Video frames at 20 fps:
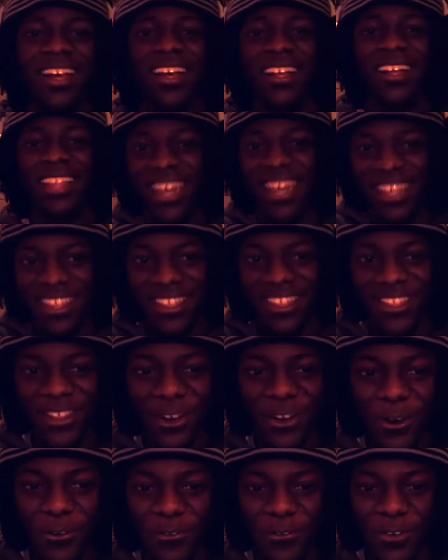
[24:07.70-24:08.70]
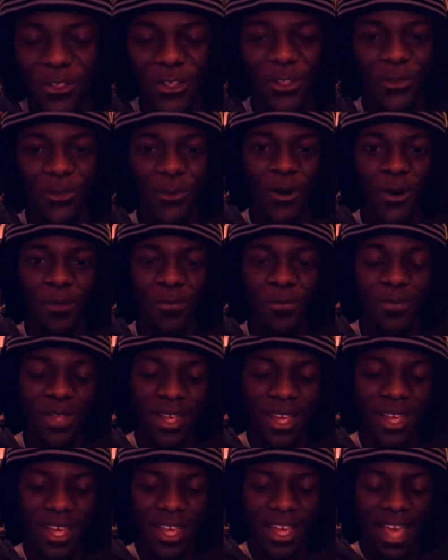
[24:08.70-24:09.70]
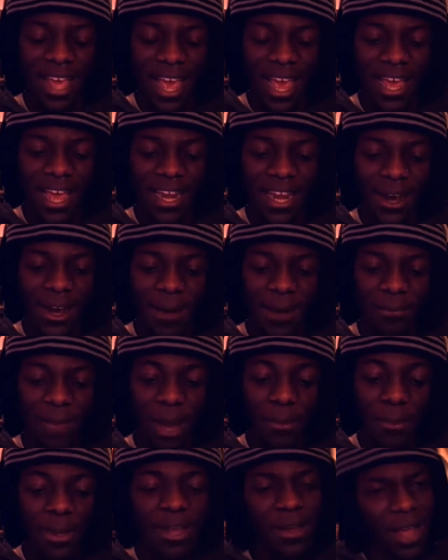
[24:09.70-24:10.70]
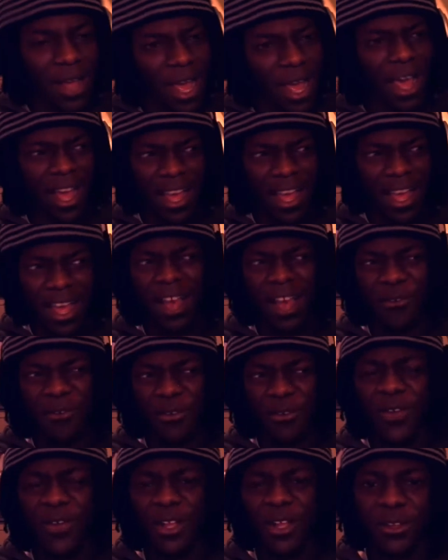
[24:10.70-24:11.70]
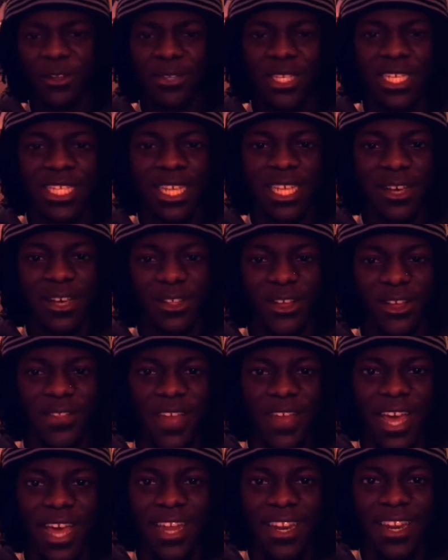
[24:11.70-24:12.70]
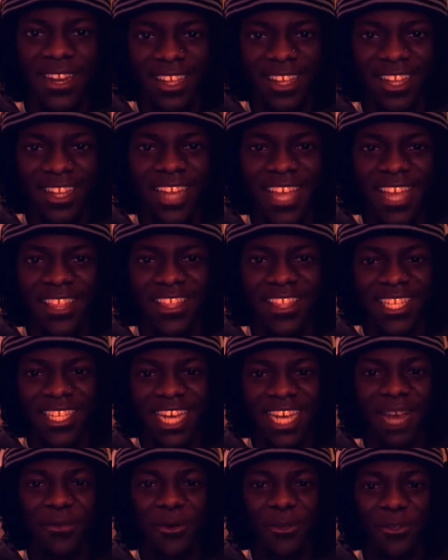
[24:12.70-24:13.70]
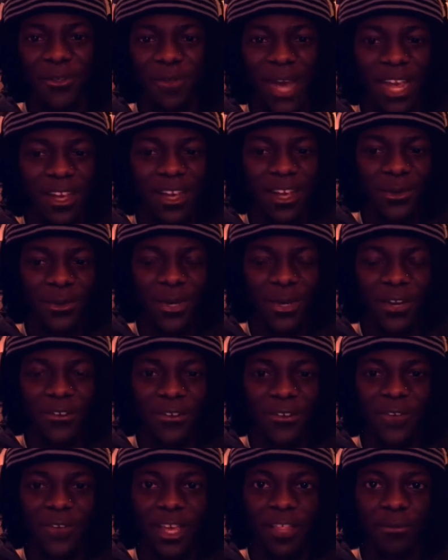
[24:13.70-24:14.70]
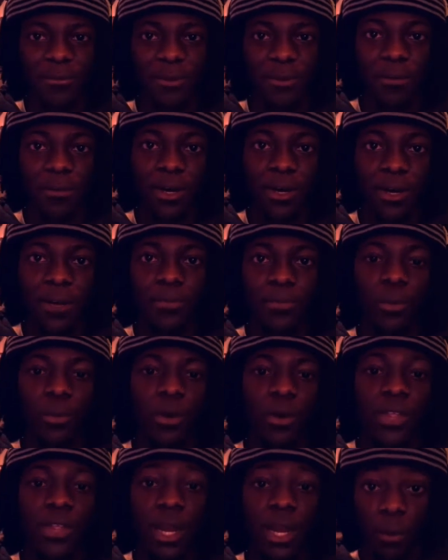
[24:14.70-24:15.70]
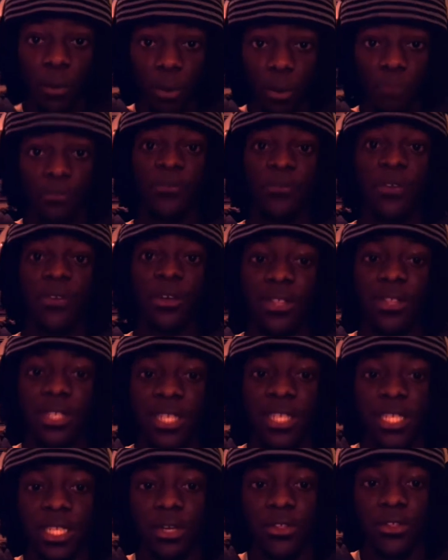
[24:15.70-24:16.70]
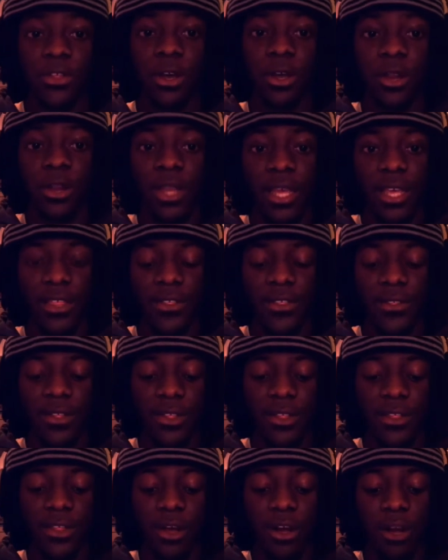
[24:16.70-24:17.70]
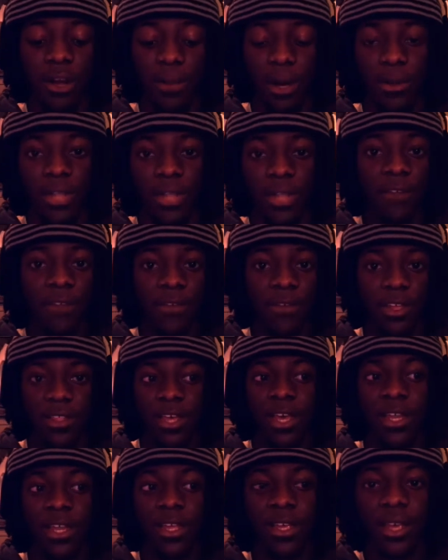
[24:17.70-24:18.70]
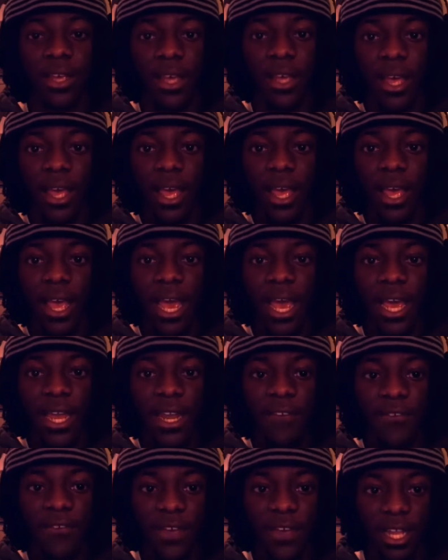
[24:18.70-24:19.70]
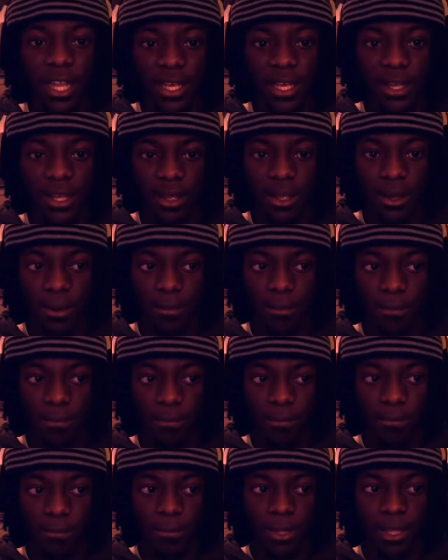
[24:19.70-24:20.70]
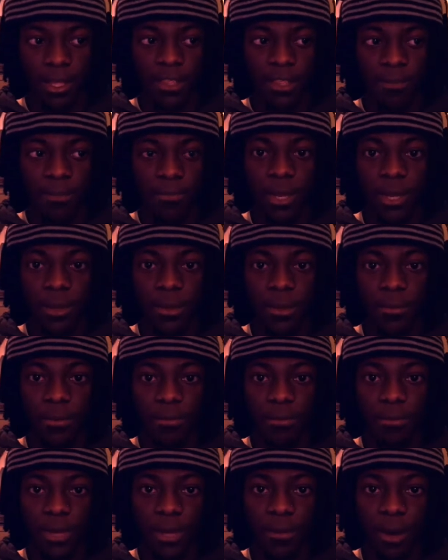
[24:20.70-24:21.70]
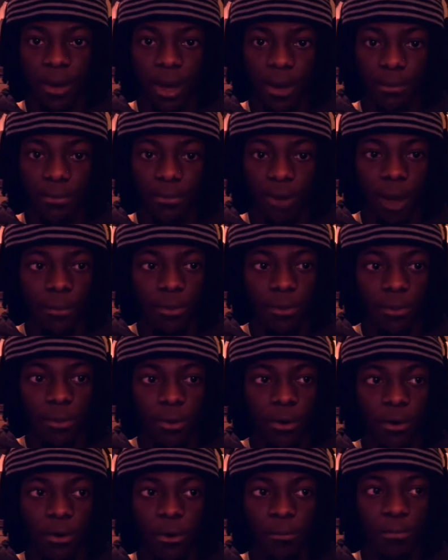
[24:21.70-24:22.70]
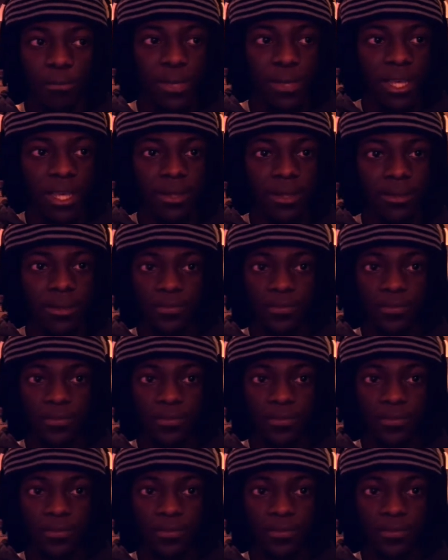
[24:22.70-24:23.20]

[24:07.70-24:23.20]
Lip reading: that is, you know, for the Storm. And I'll reveal little details on that as the time goes by on Twitter and Facebook, but the one that I will reveal the details on is the song about ladder anxiety. And I feel like it's a big problem, or a big,